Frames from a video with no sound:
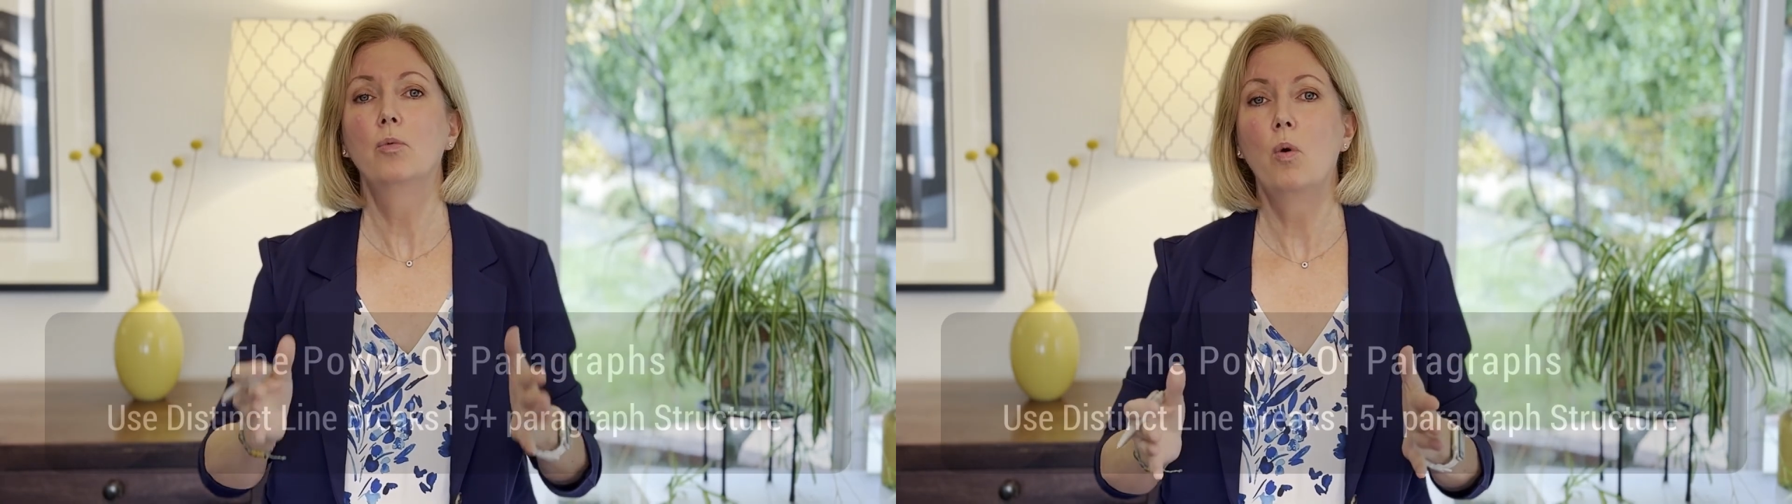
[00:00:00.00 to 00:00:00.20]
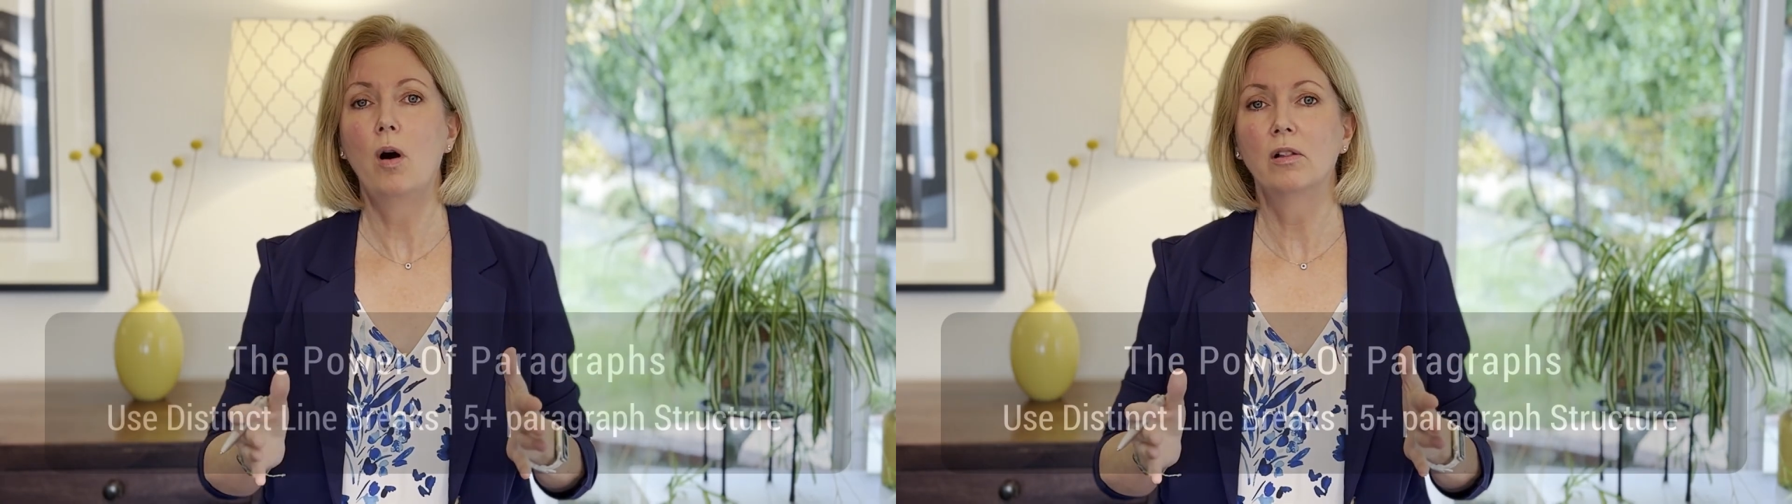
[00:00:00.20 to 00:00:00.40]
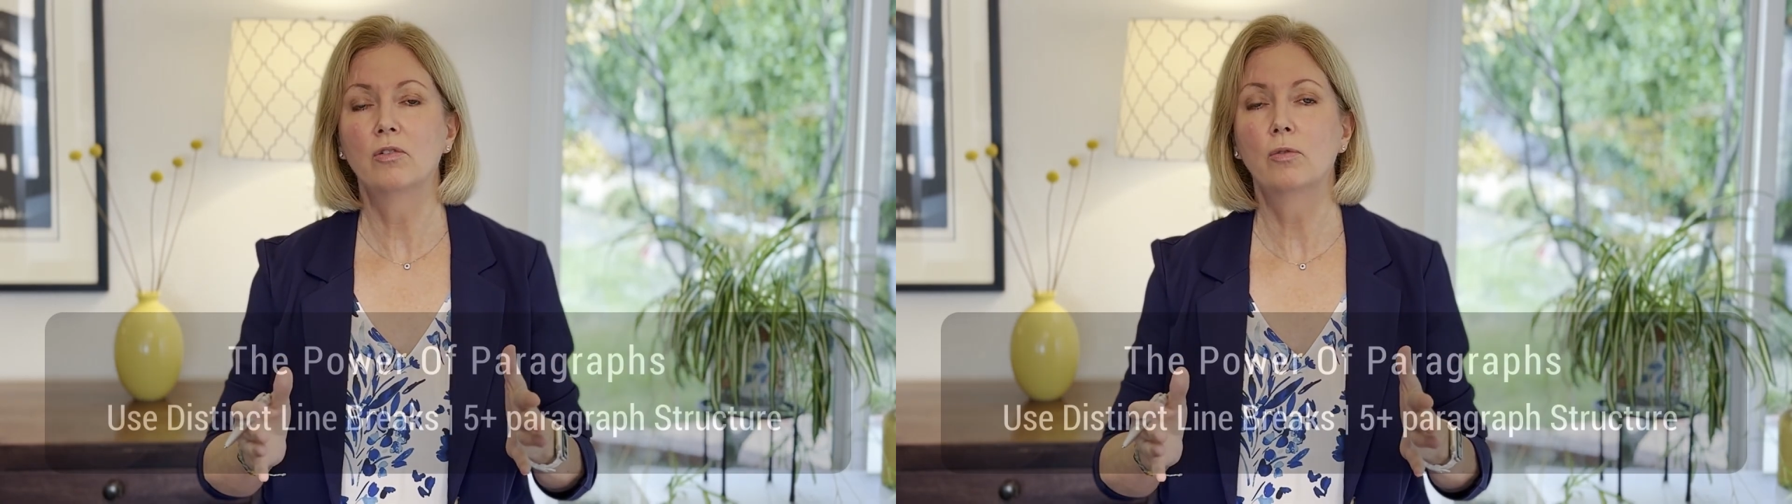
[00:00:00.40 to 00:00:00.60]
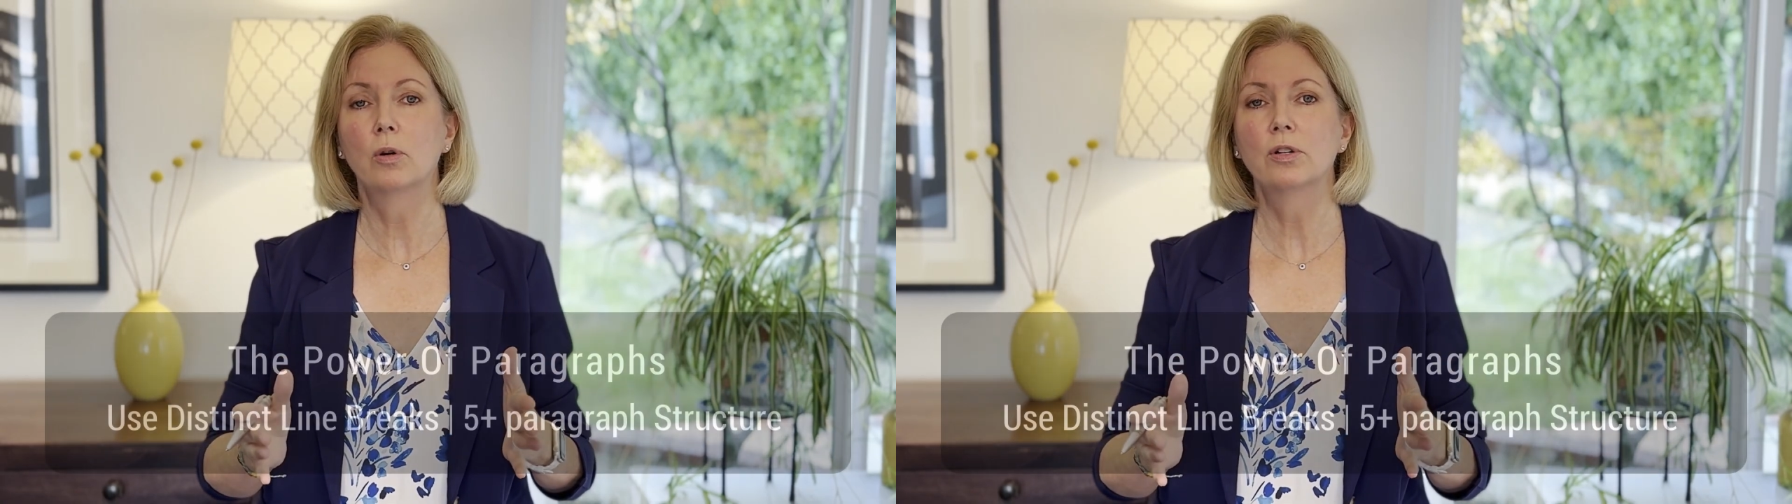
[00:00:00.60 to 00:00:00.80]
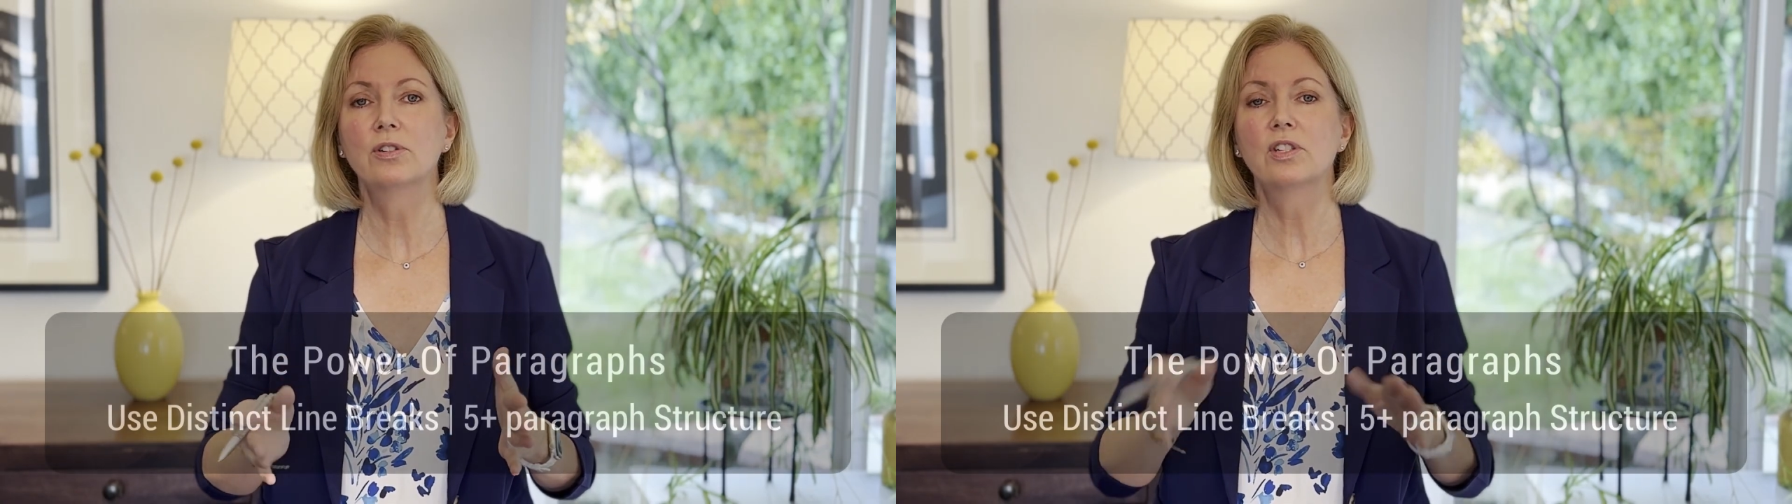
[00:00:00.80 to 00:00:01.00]
wall of
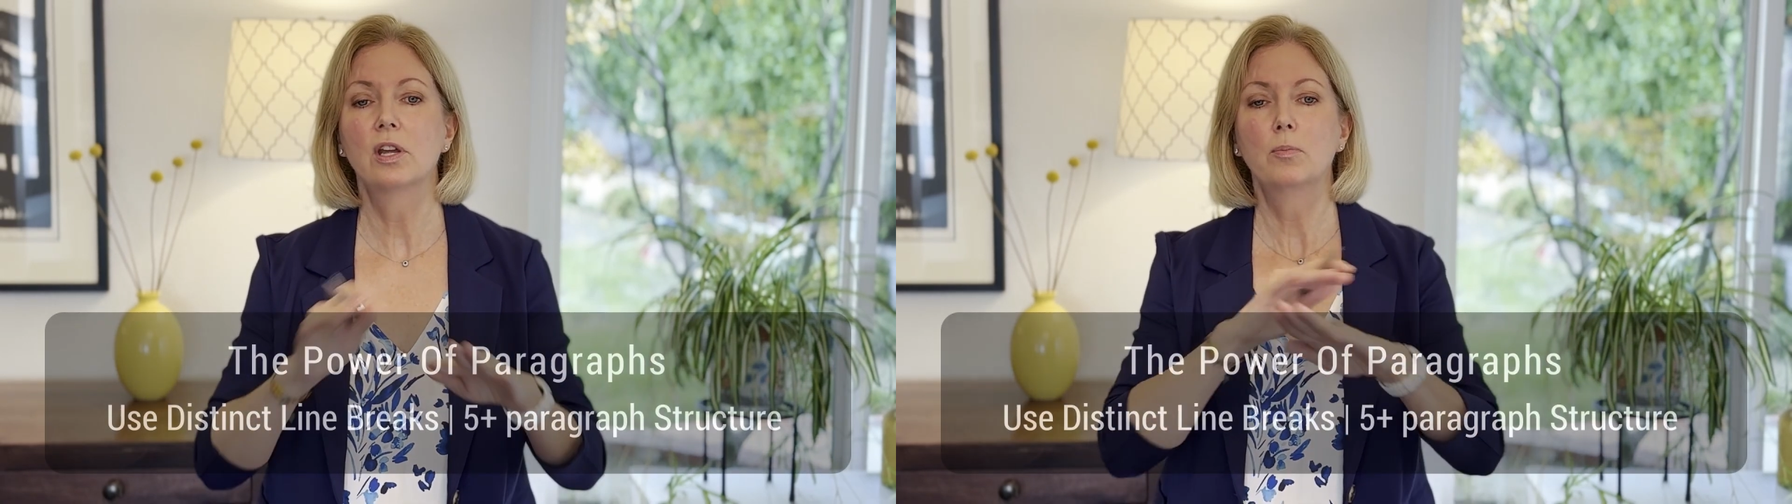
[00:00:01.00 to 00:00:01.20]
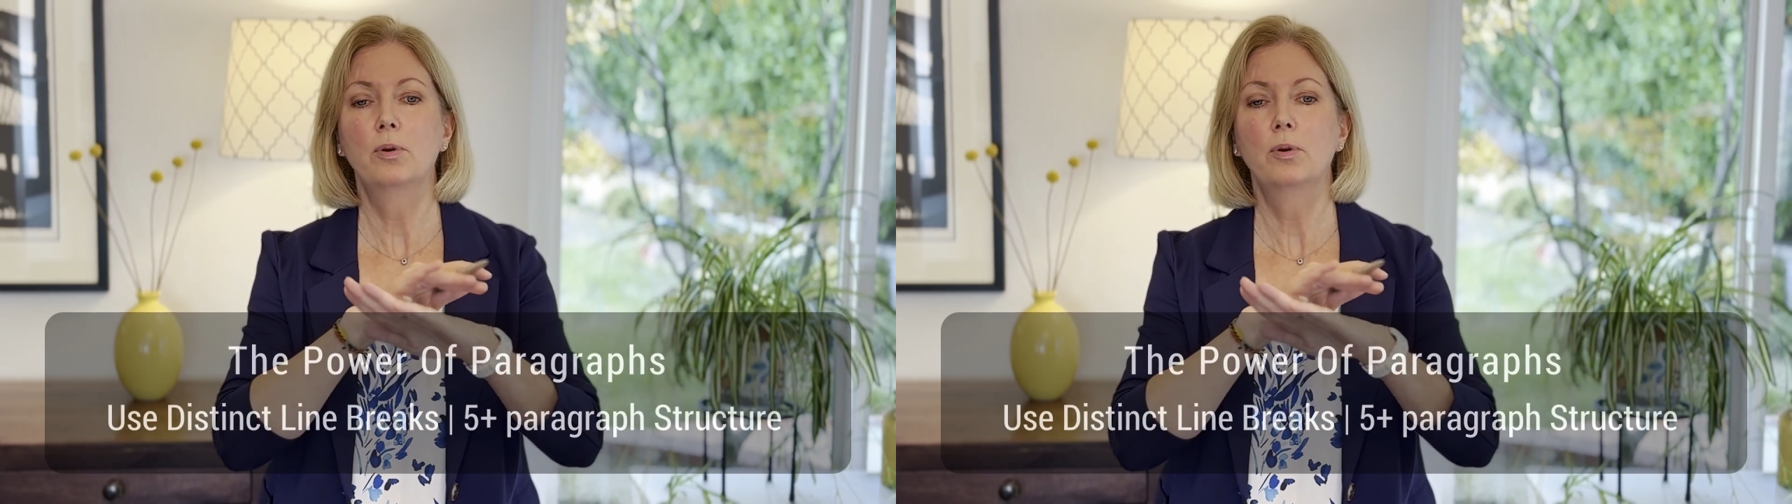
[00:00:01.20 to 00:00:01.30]
words,